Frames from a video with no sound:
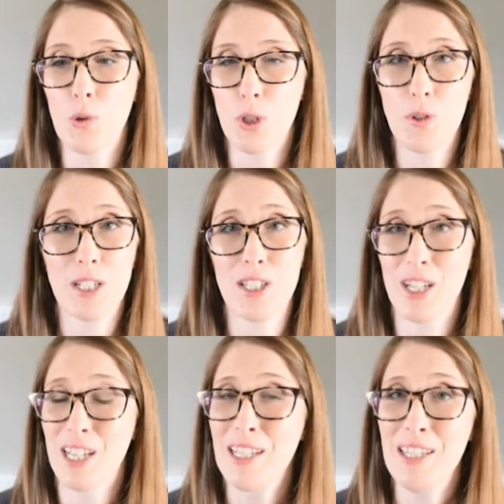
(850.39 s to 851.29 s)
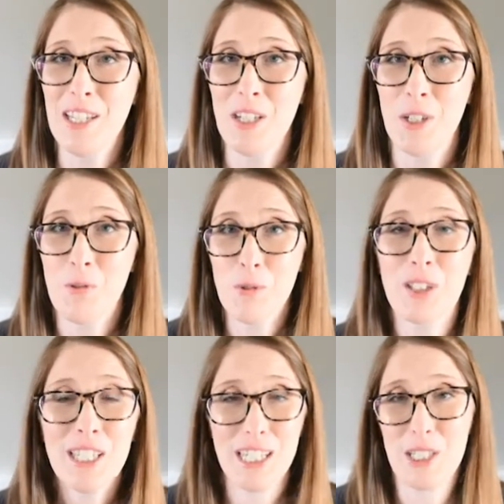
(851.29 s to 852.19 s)
You
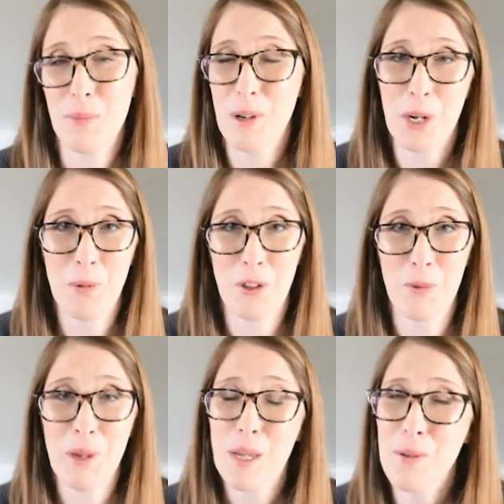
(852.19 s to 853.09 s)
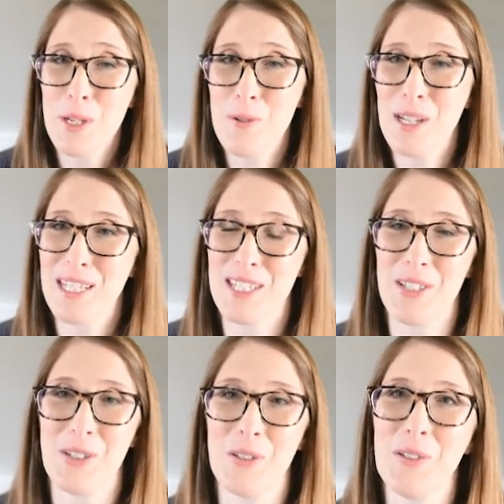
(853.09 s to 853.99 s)
really get to bond with your baby. You get
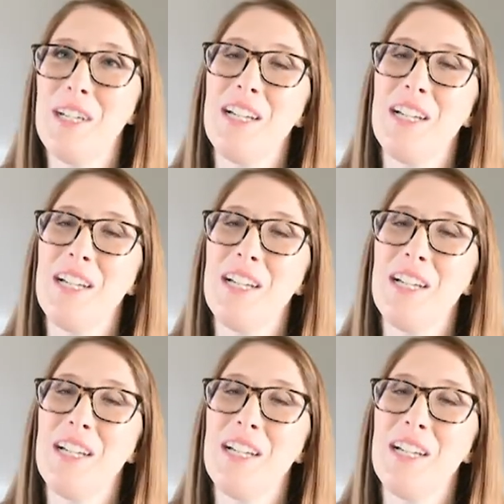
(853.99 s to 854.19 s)
to,